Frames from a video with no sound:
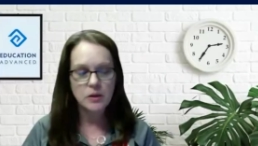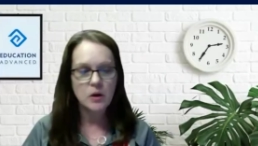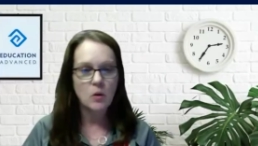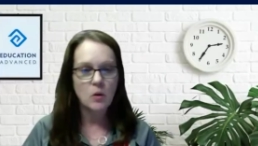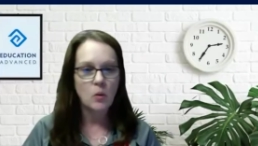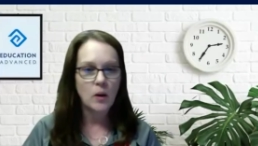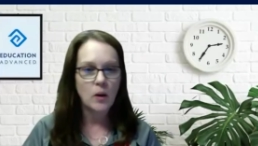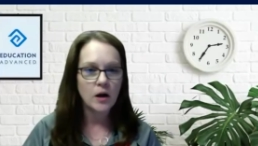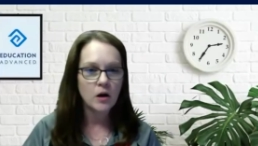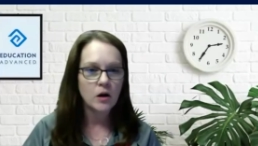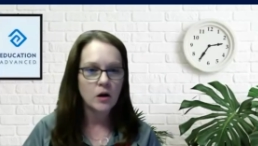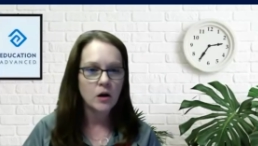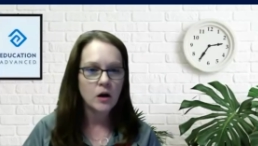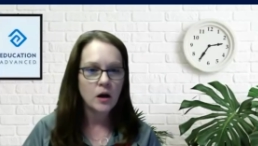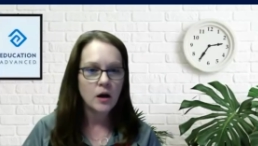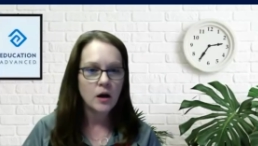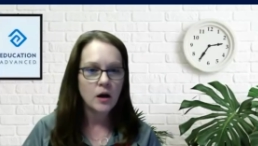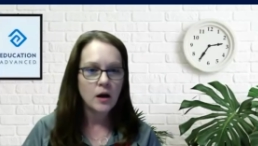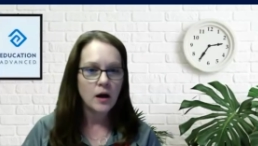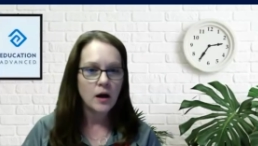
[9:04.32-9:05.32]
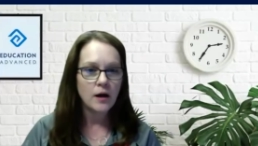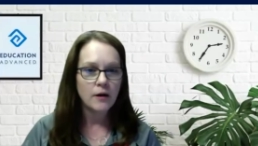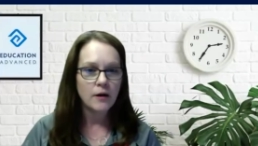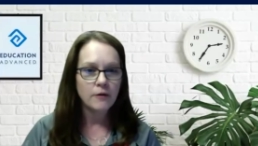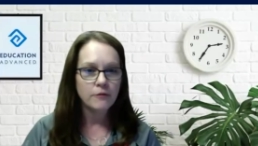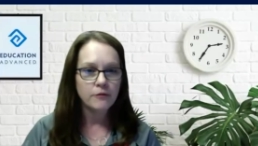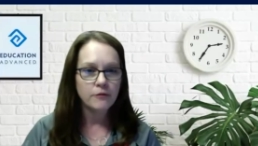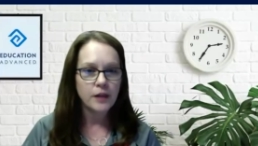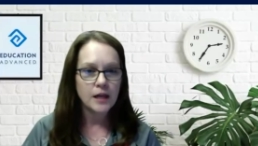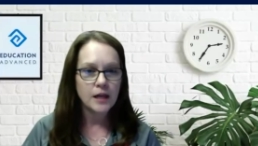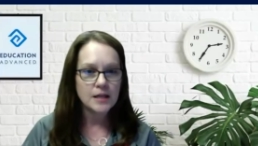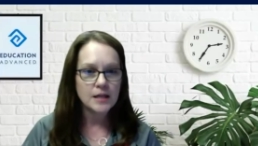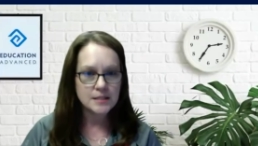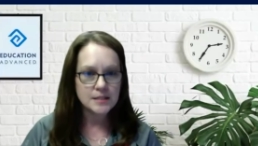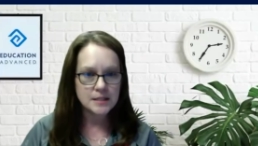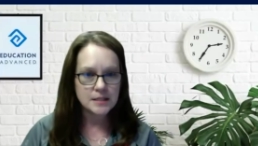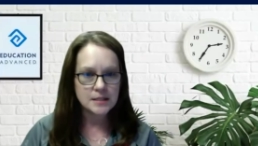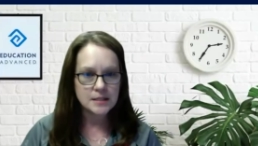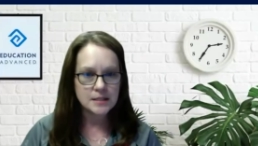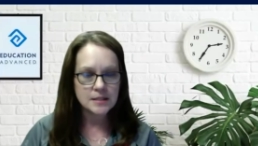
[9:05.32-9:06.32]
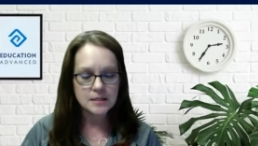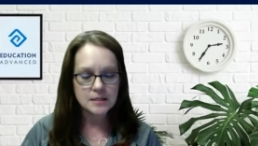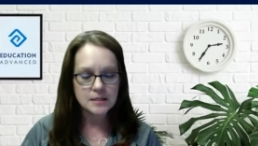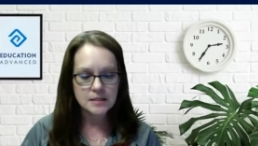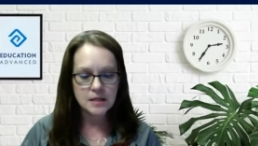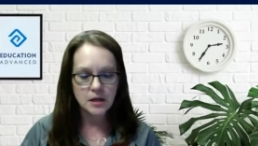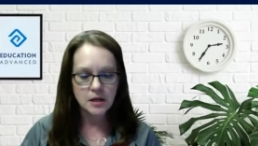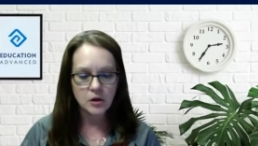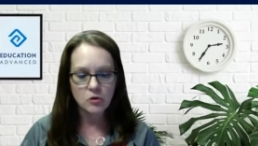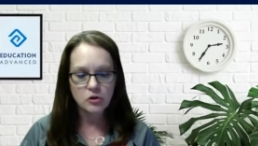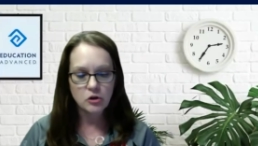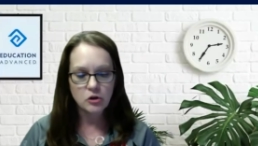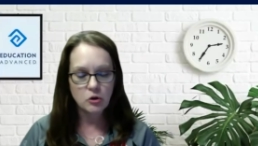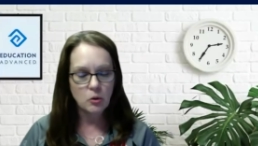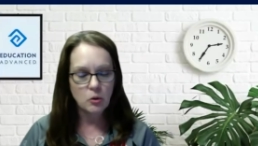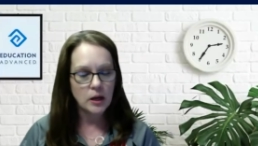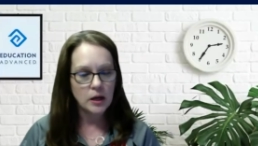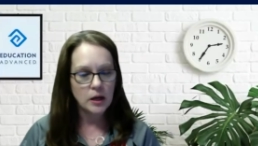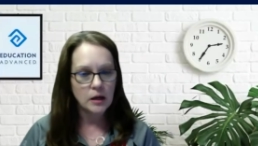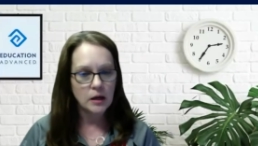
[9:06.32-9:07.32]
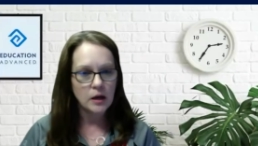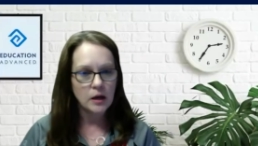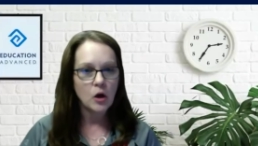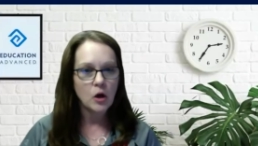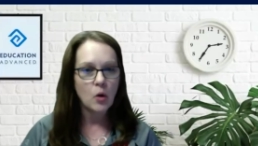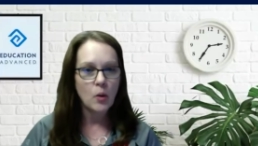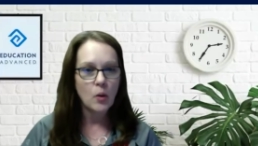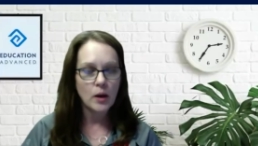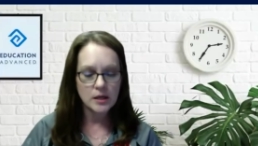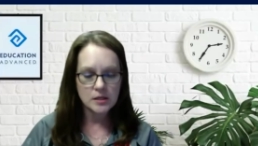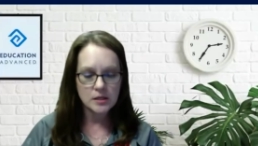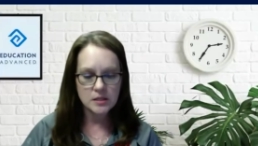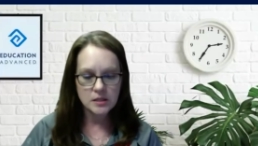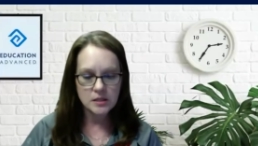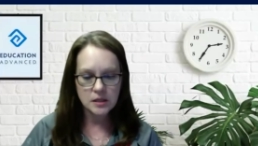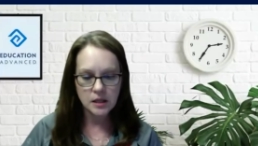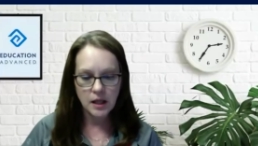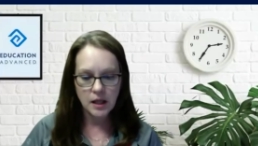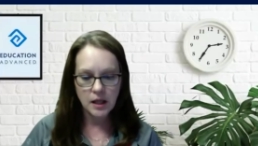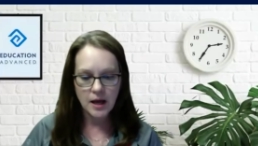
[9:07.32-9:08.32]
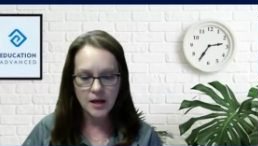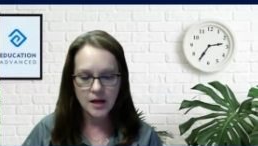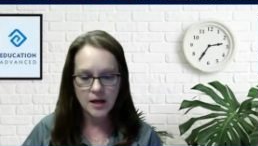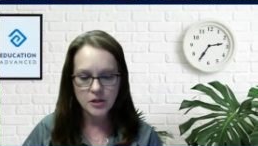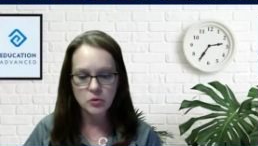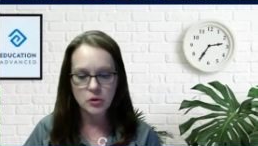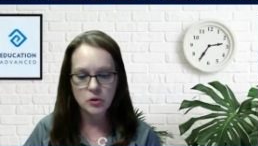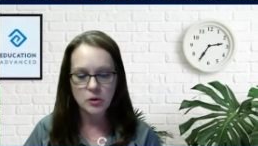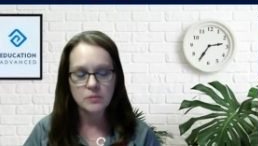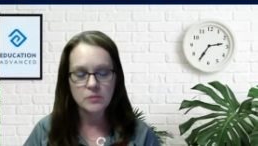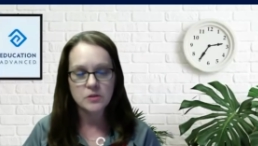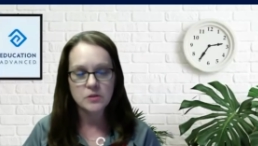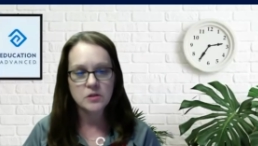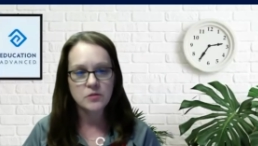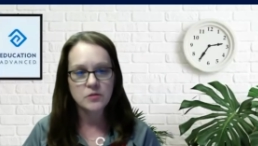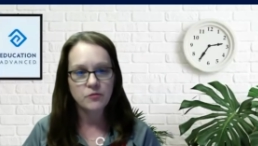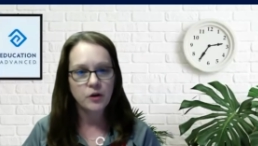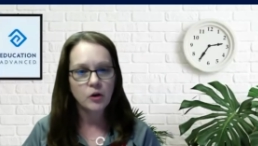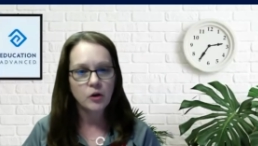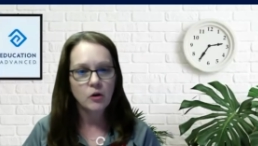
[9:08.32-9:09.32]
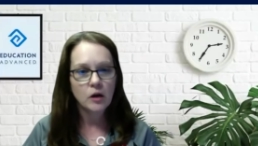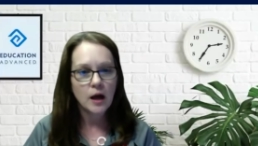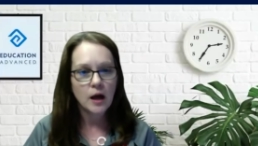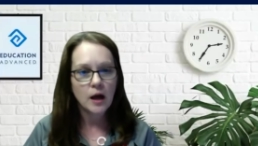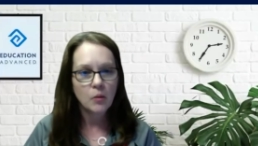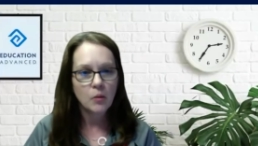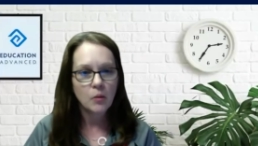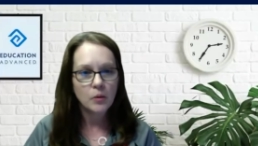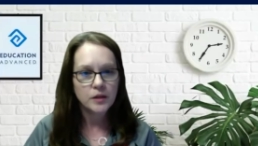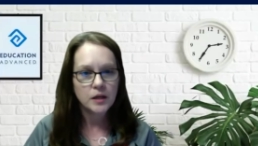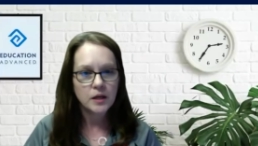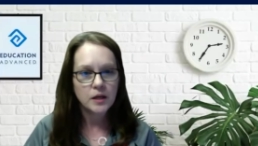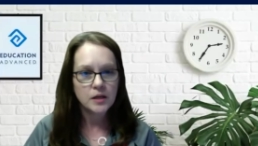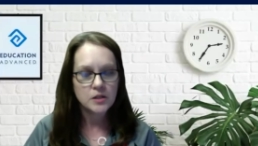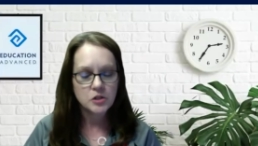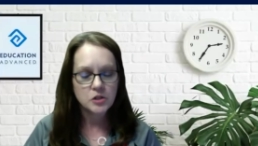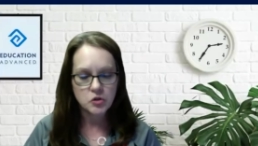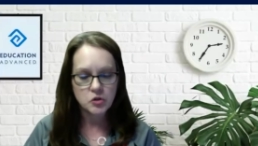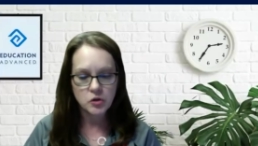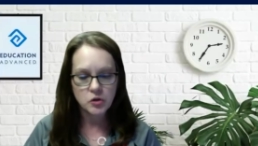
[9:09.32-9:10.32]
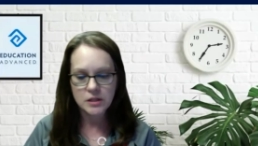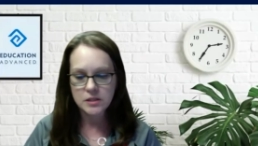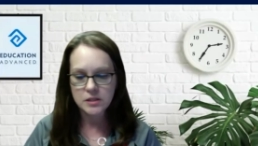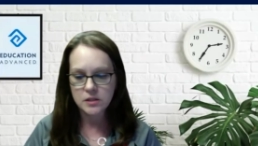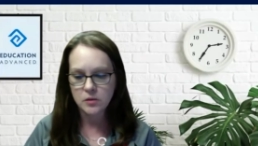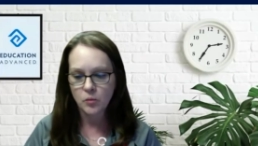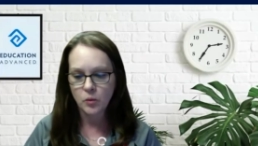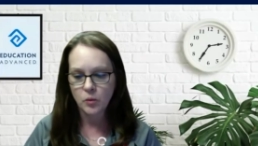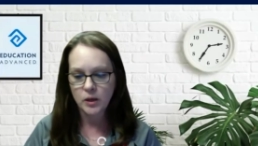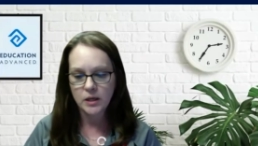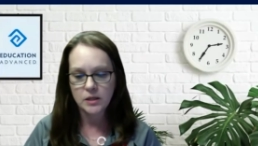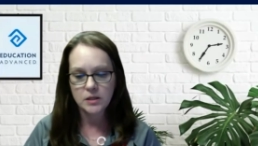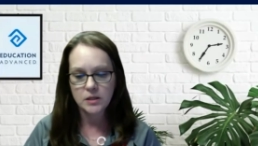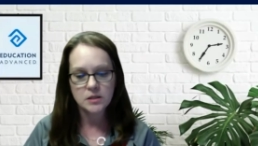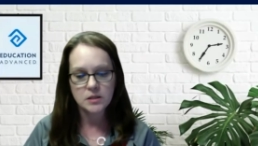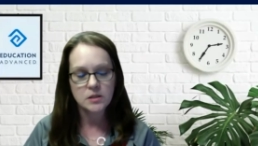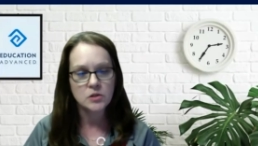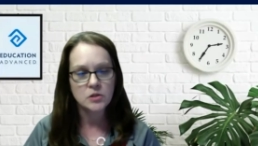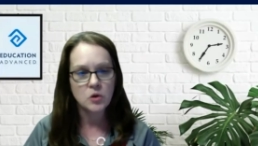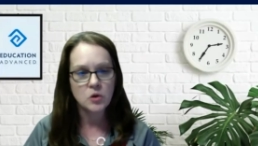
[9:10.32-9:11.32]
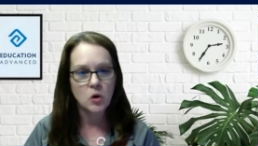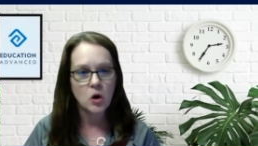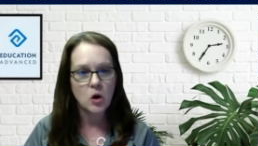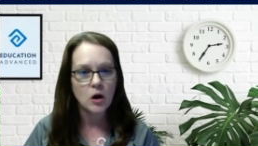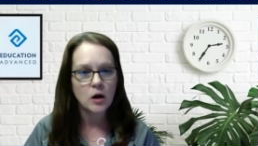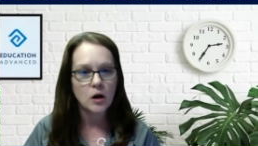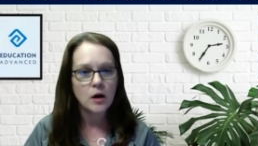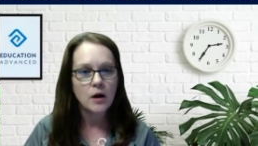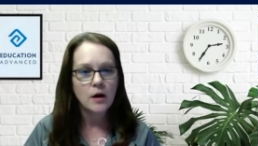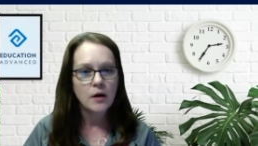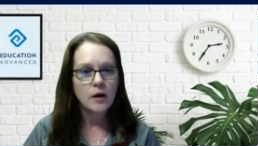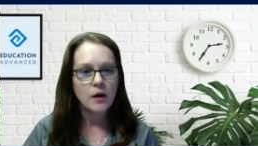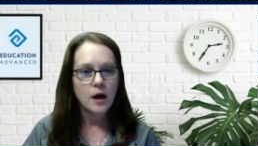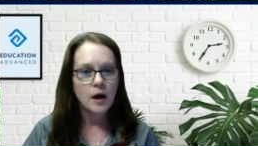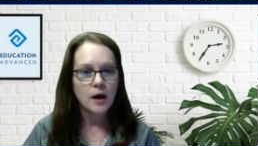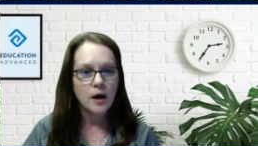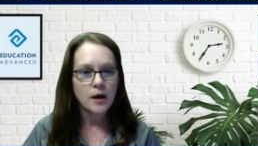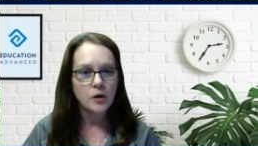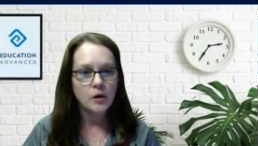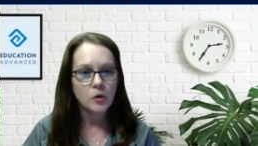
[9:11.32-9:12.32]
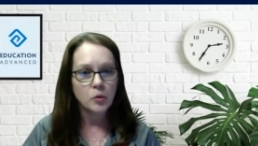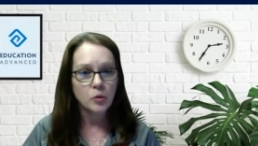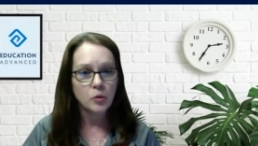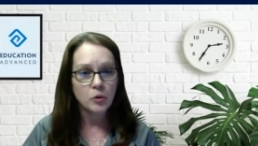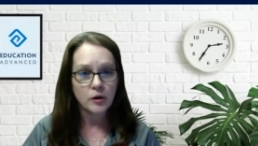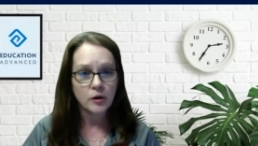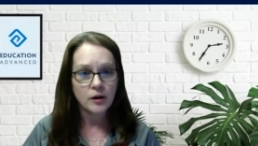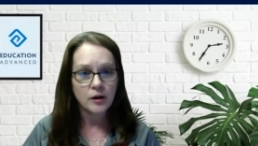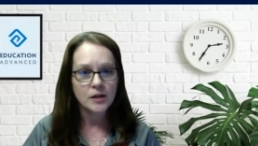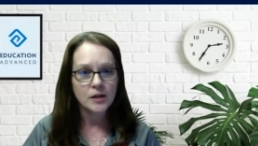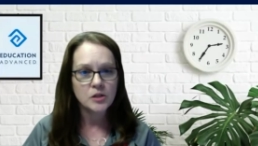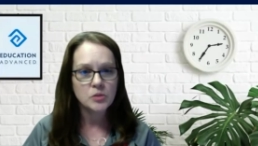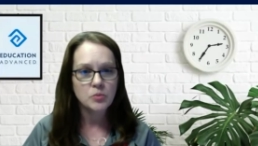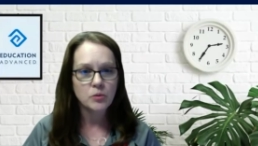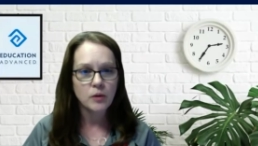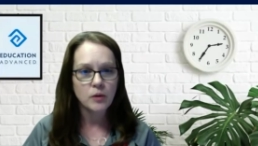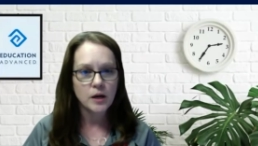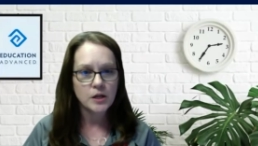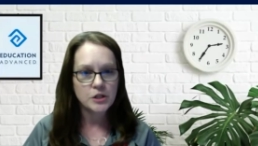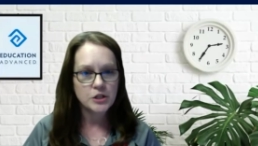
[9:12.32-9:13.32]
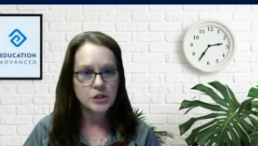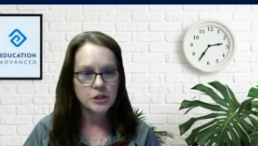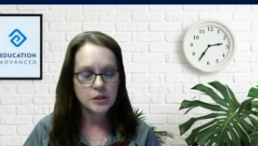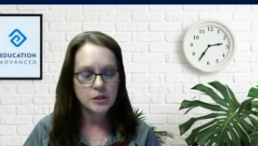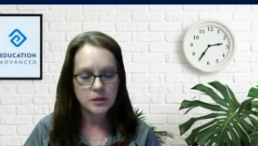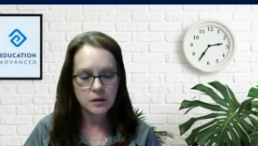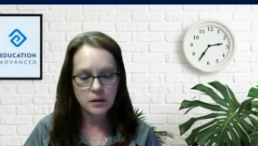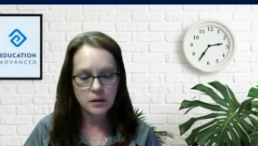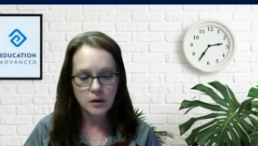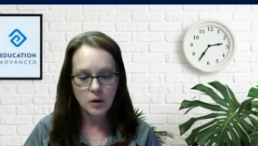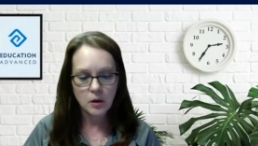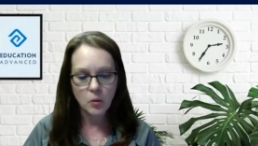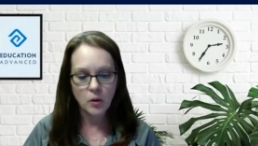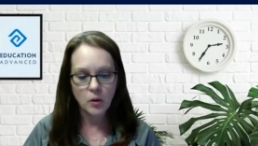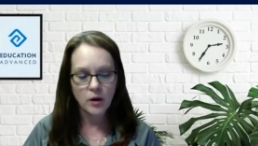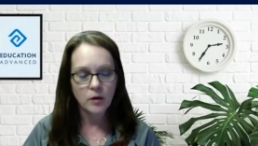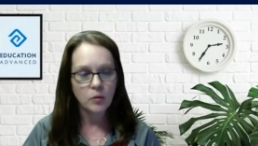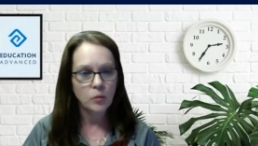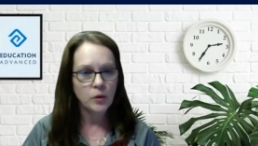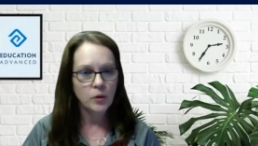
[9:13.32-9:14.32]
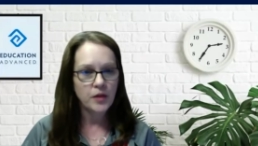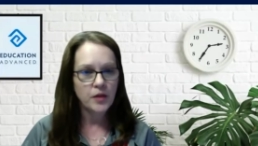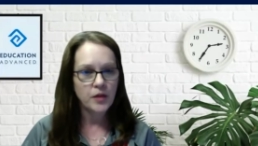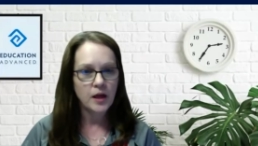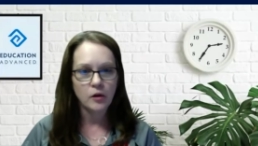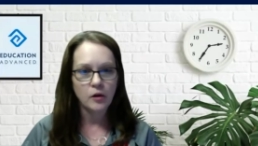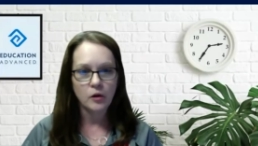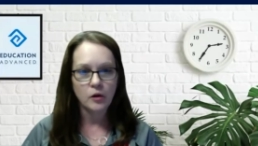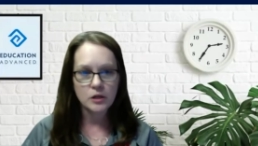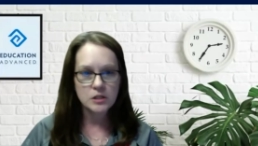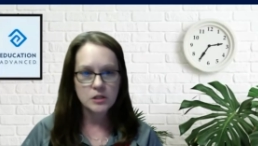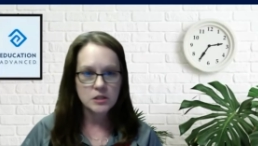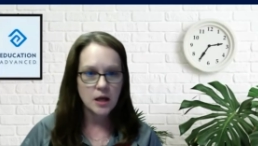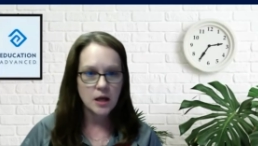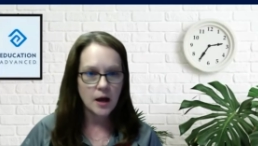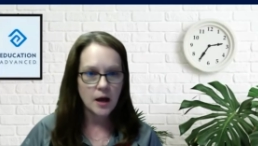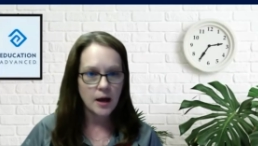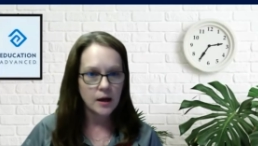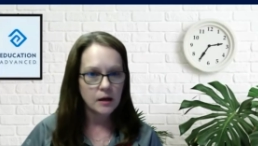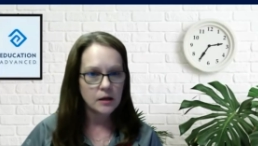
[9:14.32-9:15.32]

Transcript: aware of lessons that you're doing, going into the classrooms, figuring out what the kids' strengths and weaknesses are, uh, career exploration, what what that looks like.